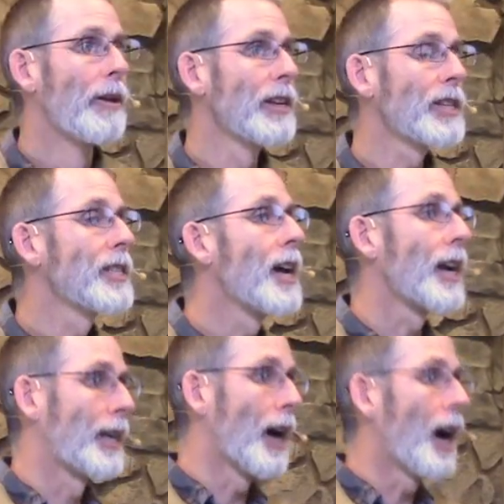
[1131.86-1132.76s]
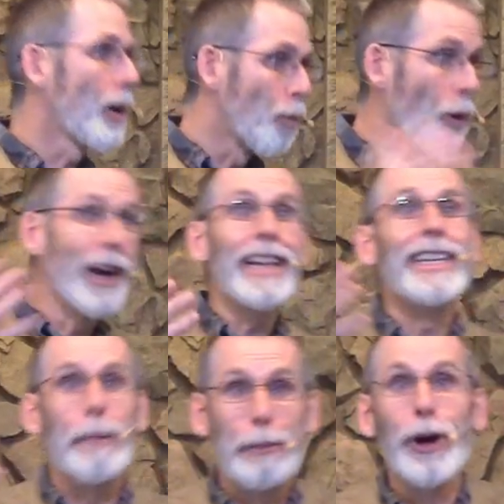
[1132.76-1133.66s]
This is not God wanting
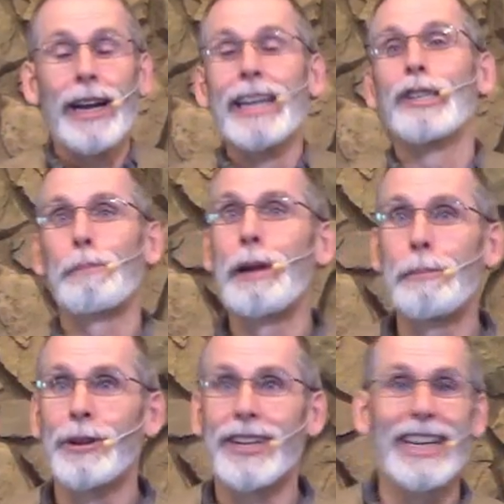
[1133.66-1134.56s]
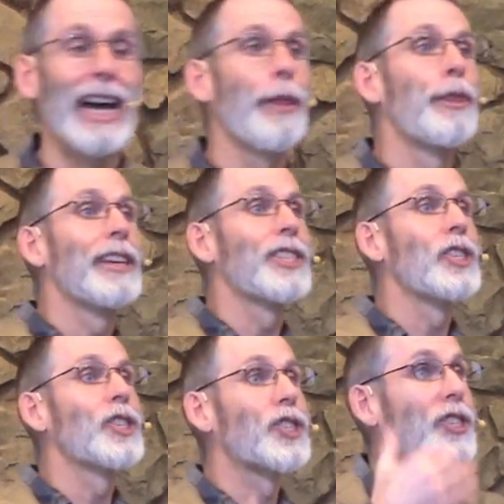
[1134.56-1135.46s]
to put his people to death. This
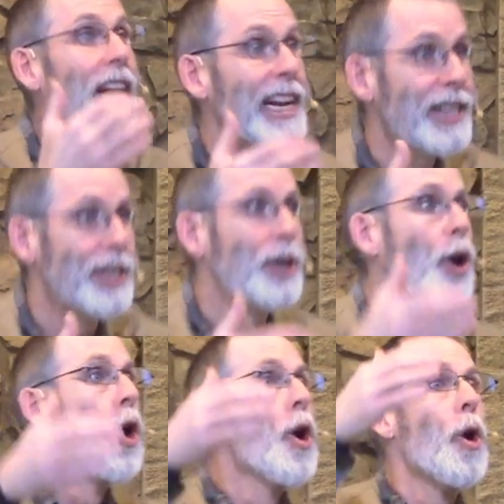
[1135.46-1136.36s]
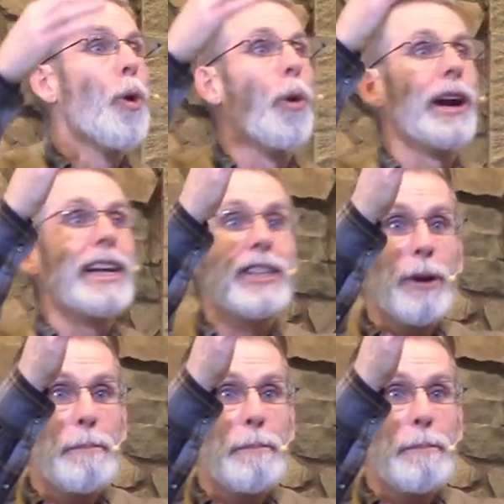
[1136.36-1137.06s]
is Satan wanting to